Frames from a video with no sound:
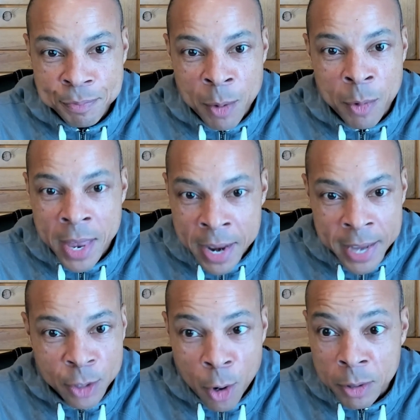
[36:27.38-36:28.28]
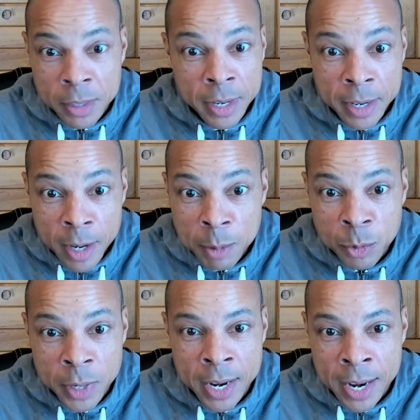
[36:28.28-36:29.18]
And when that next hard thing comes,
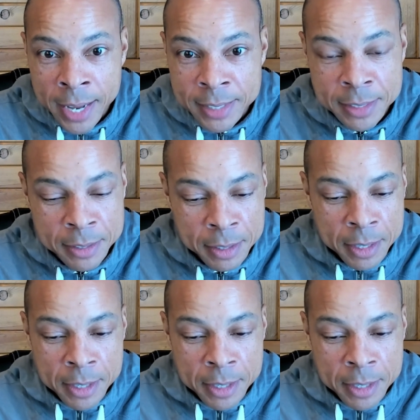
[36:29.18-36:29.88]
when that next